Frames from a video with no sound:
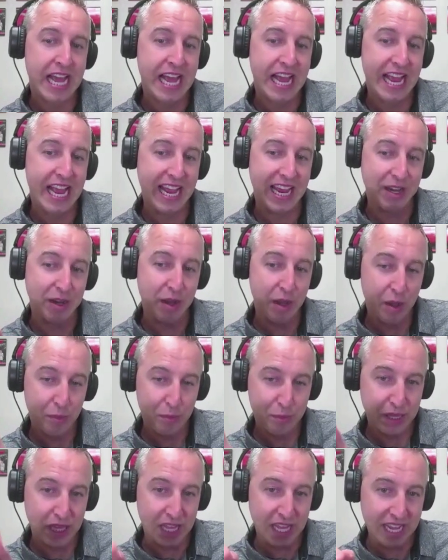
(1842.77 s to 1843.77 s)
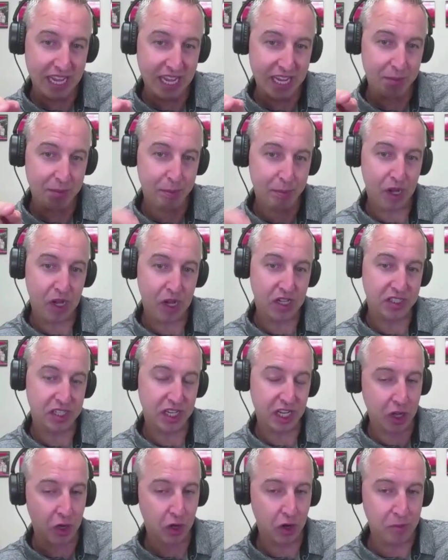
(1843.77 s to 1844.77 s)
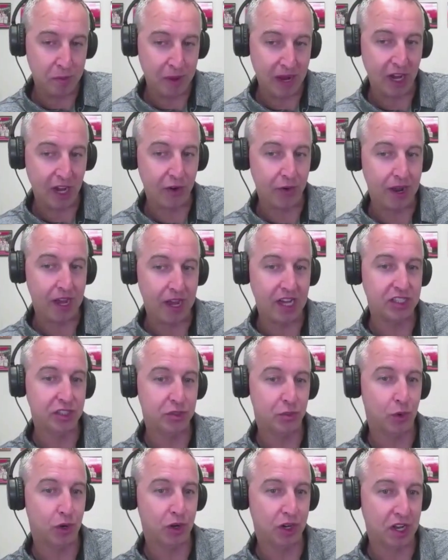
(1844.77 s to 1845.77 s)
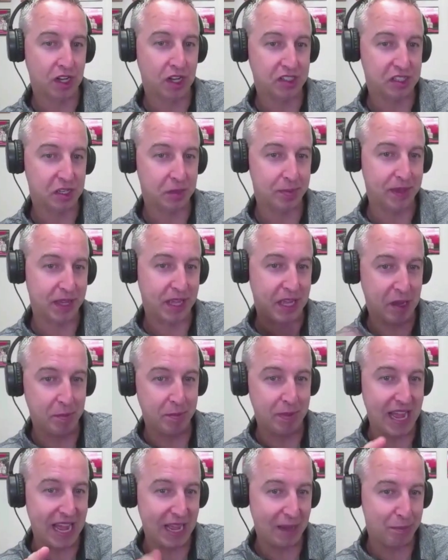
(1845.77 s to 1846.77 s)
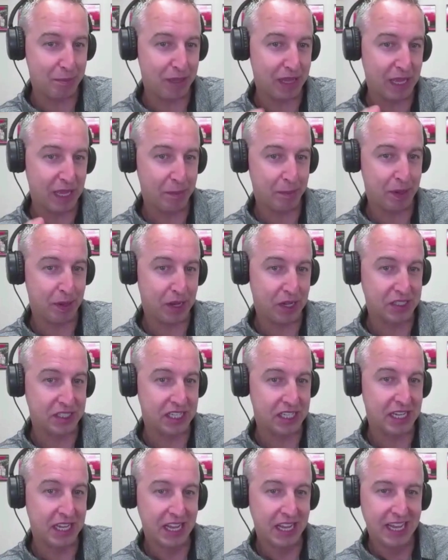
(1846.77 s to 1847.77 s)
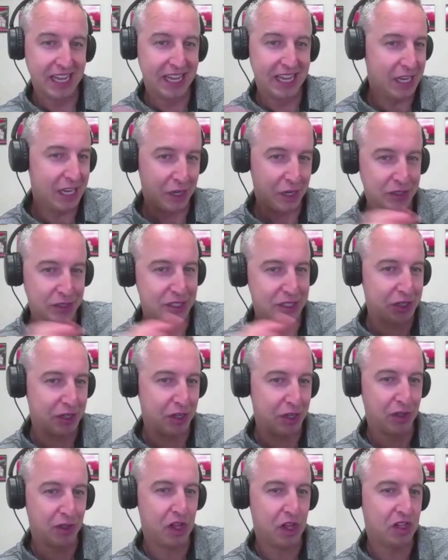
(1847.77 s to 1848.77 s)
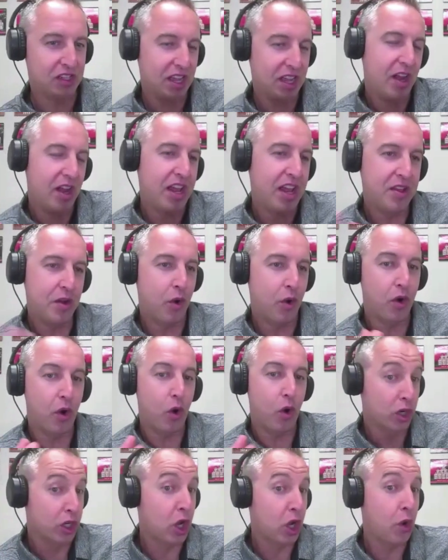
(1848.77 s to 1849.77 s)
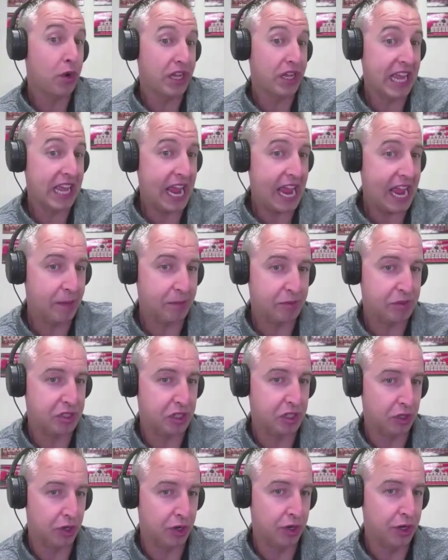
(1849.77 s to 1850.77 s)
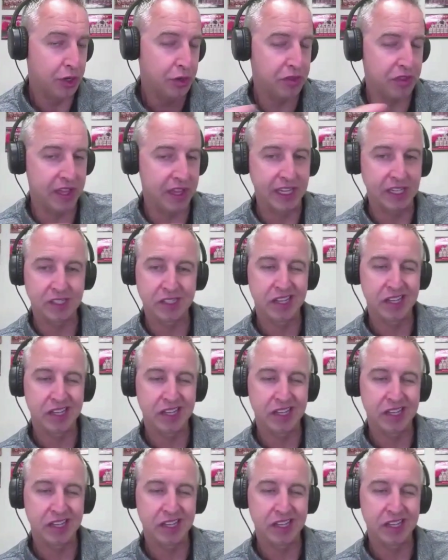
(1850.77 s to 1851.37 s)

and play it, pause it, go to my garage, work on something, come back, play it, pause it. It took a long time, or go to camps to learn new things.